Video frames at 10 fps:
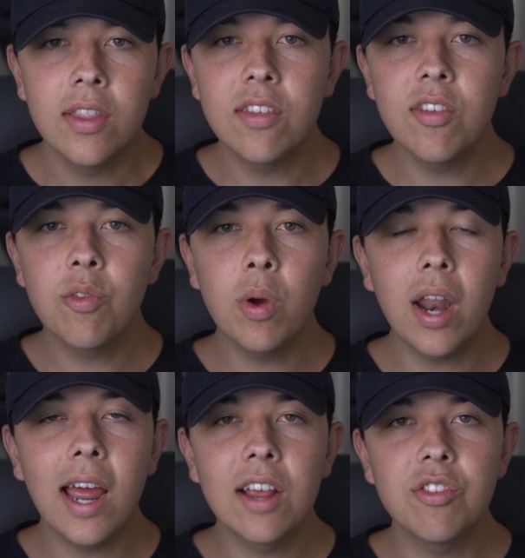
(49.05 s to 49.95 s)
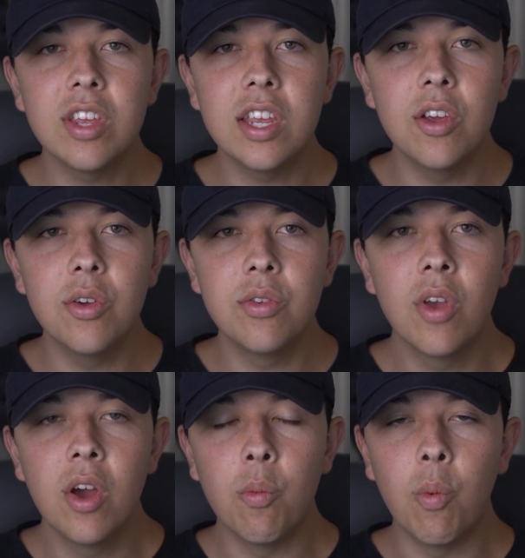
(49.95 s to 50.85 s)
This is what I actually use
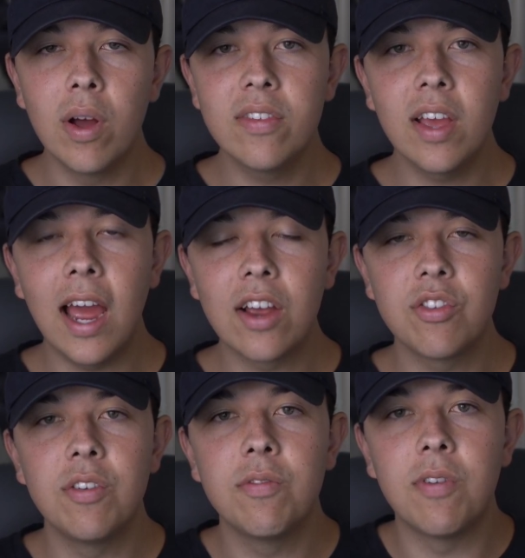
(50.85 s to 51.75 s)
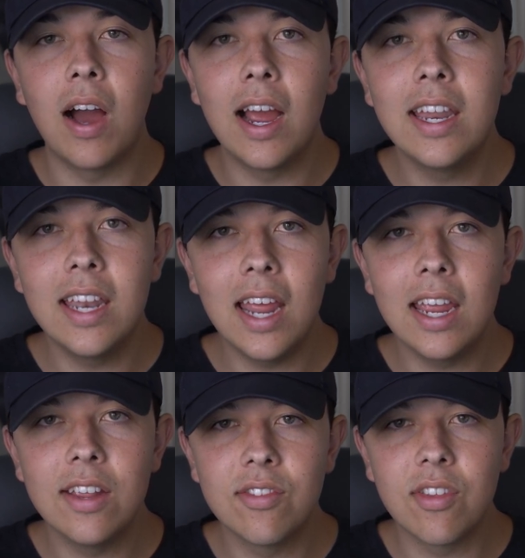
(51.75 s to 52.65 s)
once I actually find
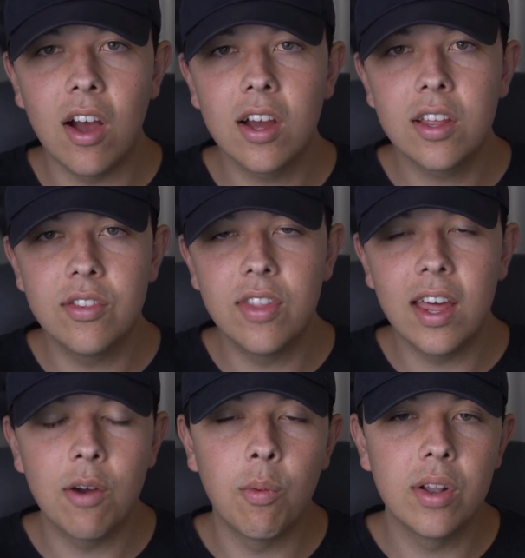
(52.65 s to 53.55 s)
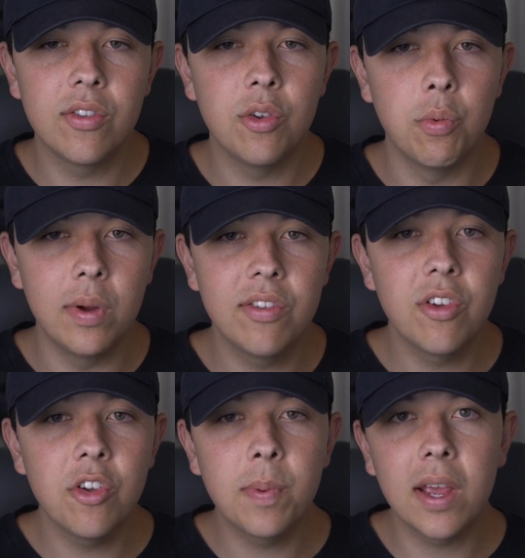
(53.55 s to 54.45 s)
a stock that I want to
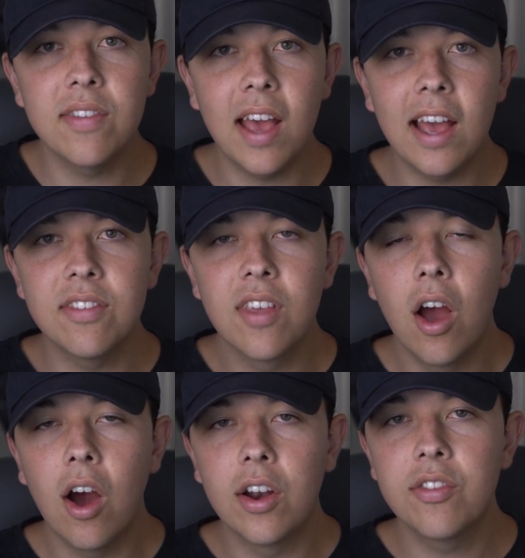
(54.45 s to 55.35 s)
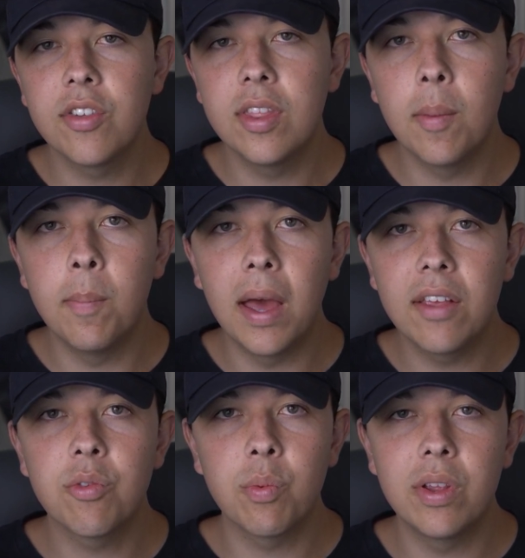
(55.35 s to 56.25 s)
research, because it has honestly the
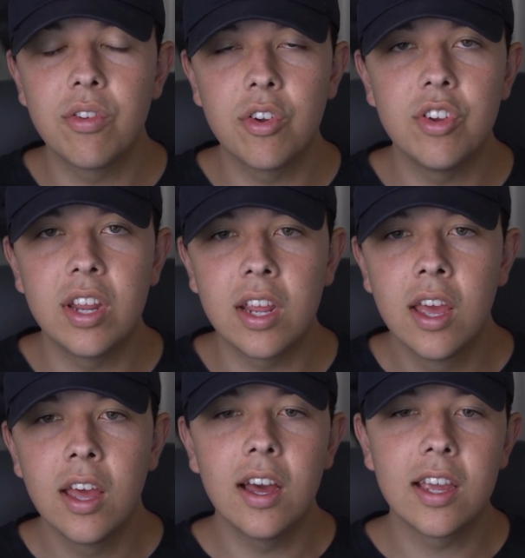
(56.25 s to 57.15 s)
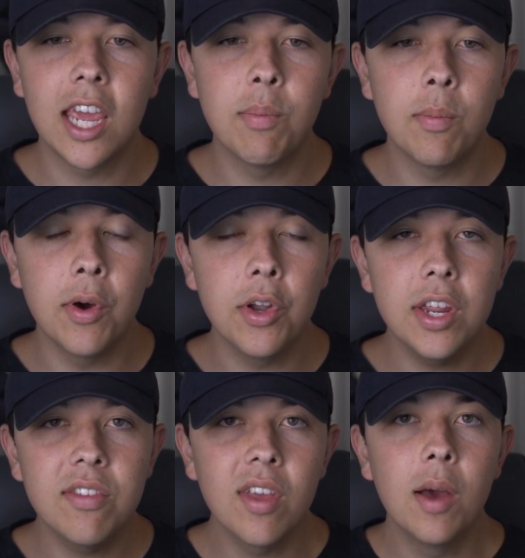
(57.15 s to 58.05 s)
best researching
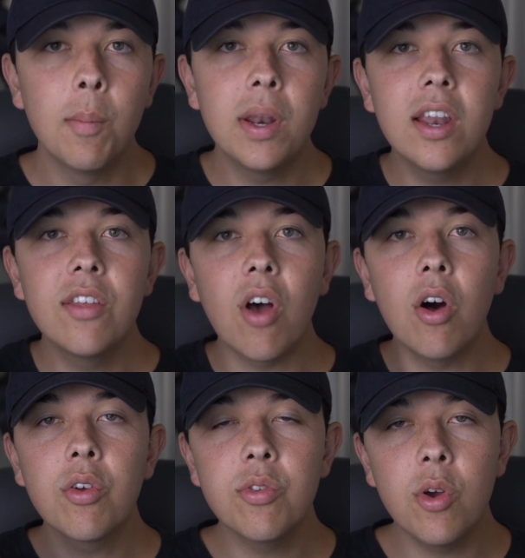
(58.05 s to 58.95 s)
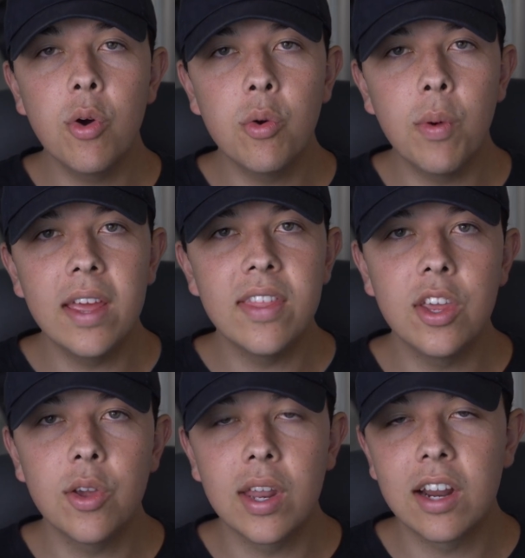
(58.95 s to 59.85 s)
capabilities, but it is also a way that
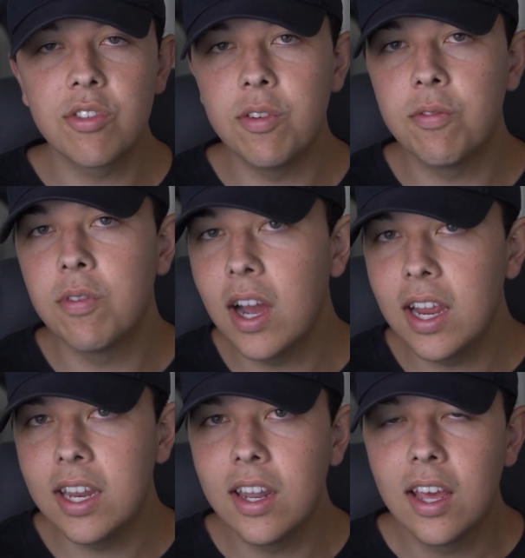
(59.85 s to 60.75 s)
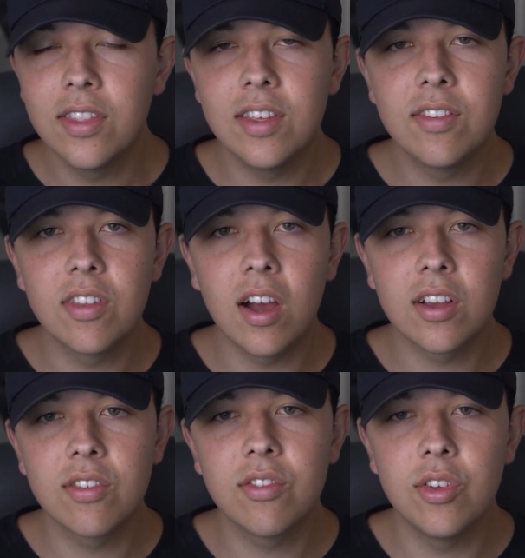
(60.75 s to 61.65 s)
you can actually find these
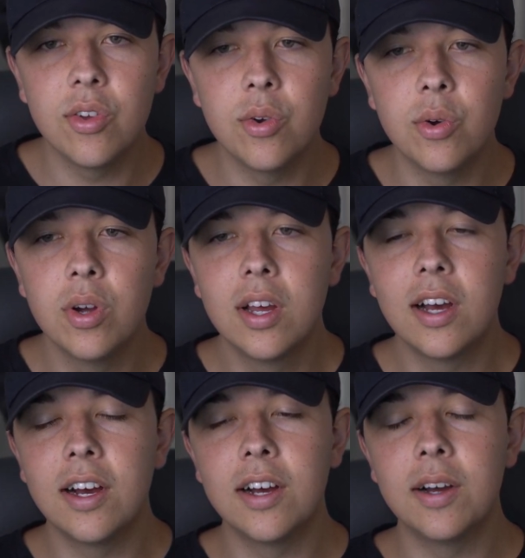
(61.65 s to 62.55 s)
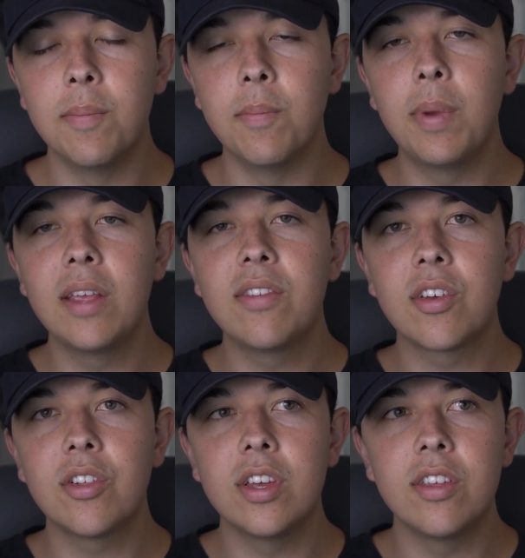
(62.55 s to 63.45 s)
stocks to
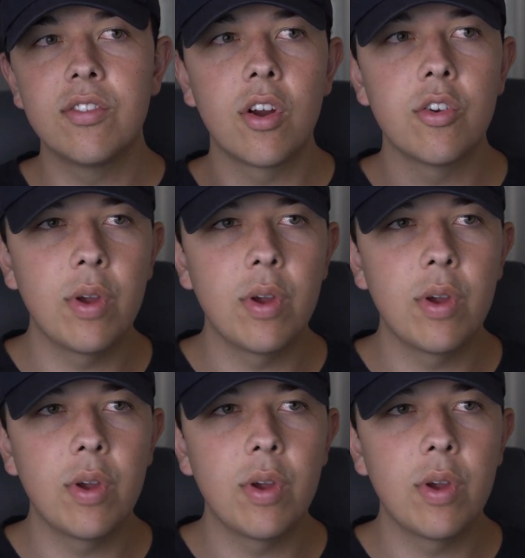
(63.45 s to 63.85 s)
basically start